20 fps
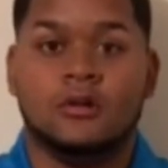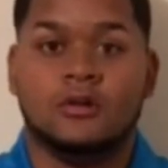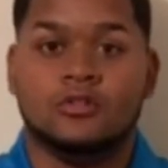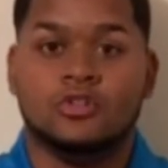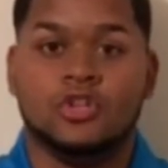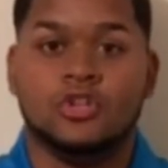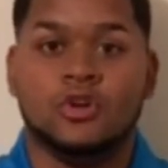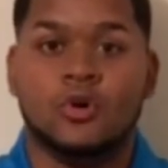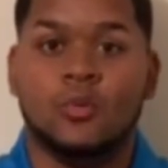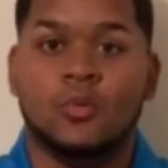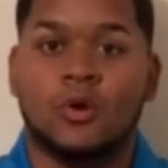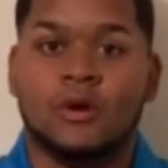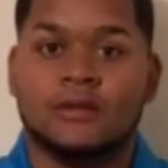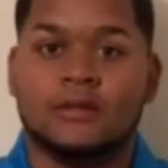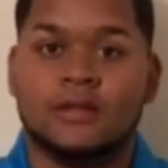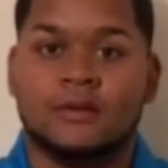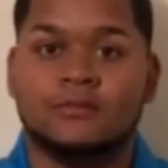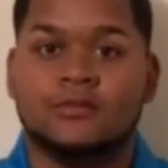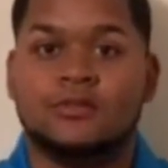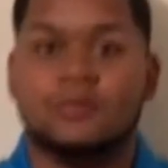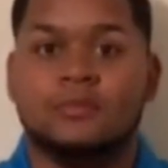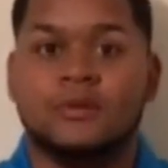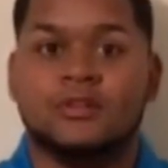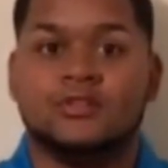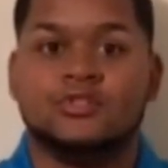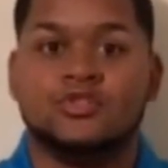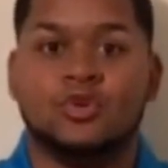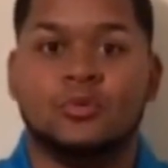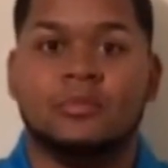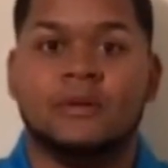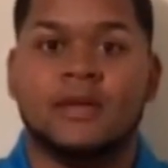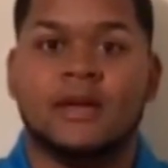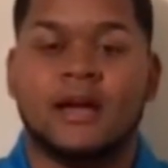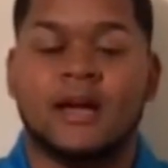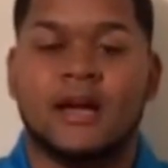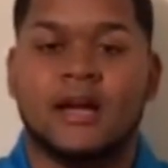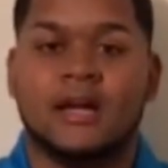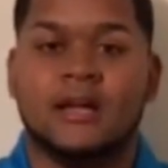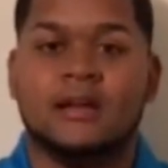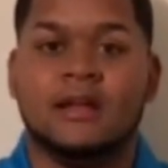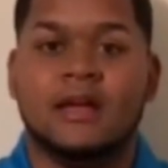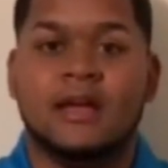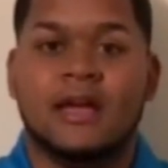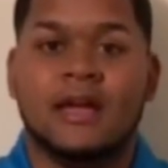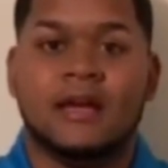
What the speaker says: You don't want them to be so behind,